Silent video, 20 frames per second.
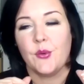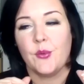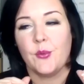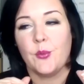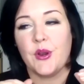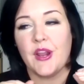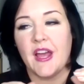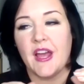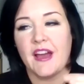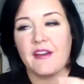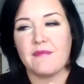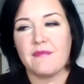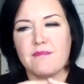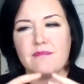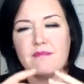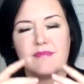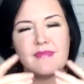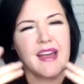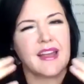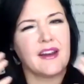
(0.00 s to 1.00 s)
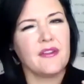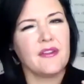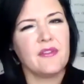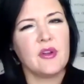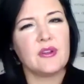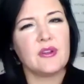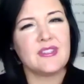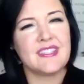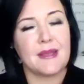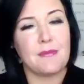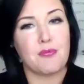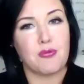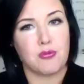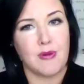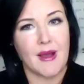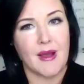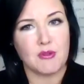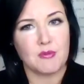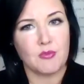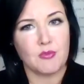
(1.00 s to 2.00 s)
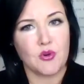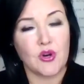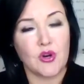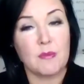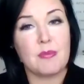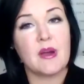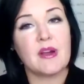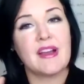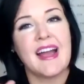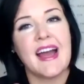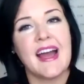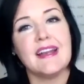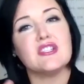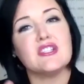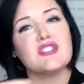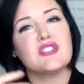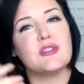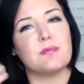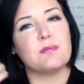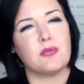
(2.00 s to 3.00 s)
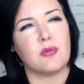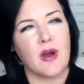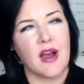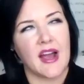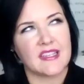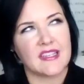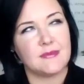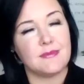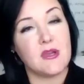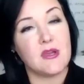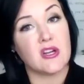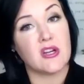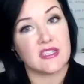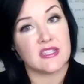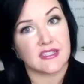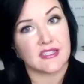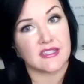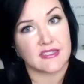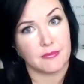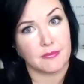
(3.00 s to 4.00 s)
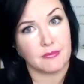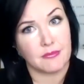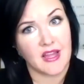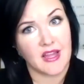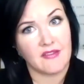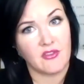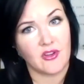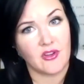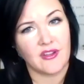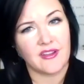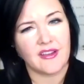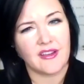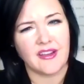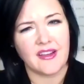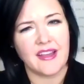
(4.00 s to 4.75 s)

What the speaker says: would have, I don't even want to say prepped more, but kind of surprised me on some level.